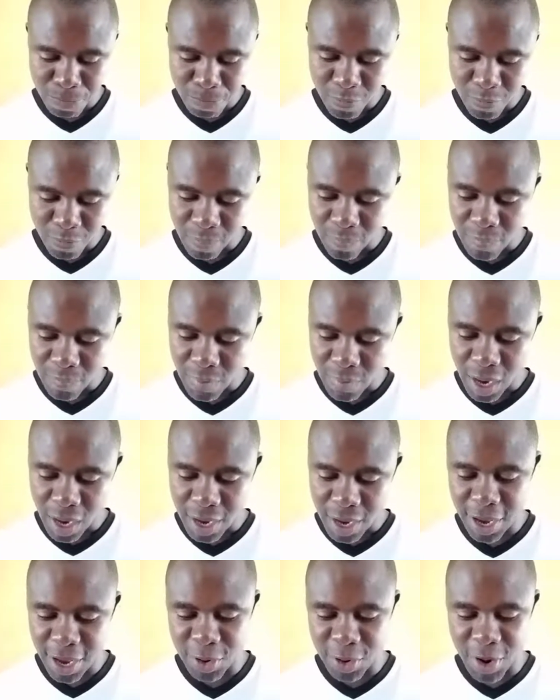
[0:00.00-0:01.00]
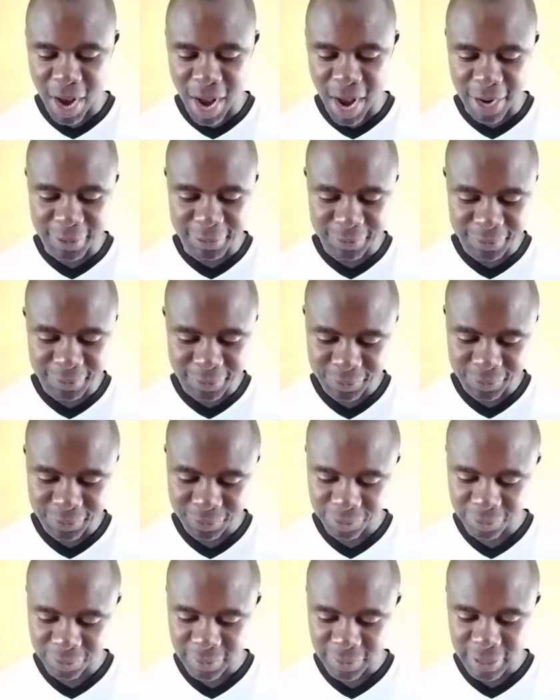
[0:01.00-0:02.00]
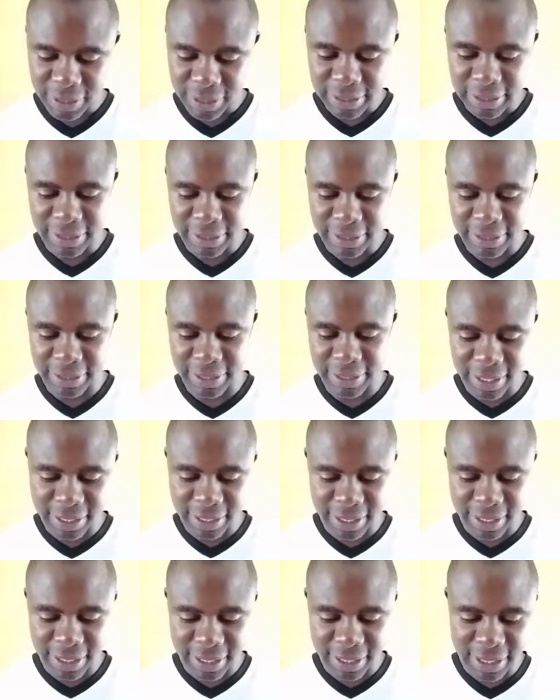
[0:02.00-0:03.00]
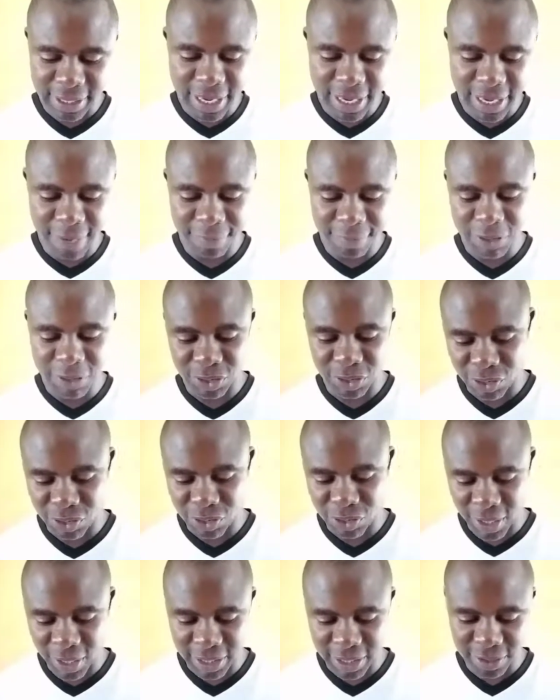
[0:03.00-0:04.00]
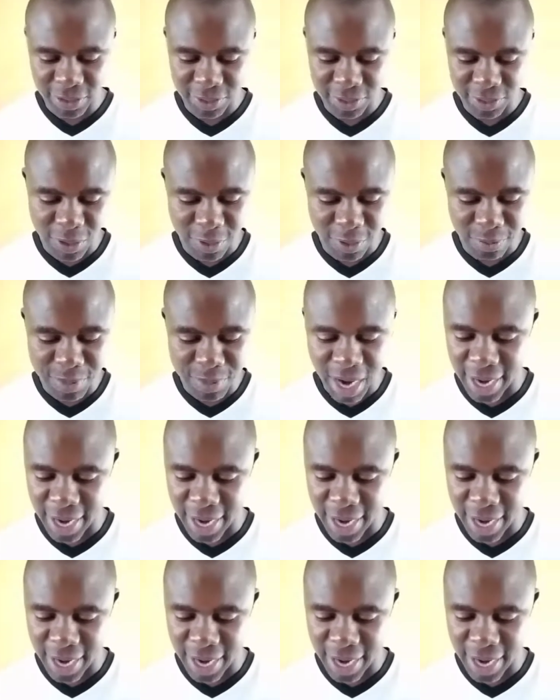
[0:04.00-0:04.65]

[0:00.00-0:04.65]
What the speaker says: Then you have Sinking, he left his drugged robe behind,